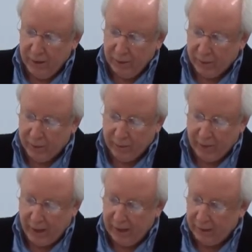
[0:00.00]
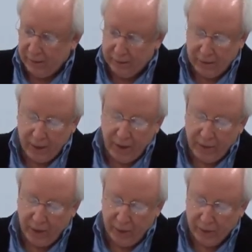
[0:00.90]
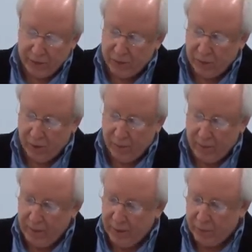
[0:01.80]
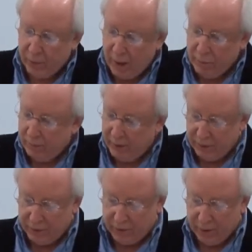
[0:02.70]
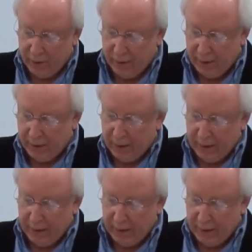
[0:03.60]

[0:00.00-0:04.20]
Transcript: from the violent thunderstorm that probably destroyed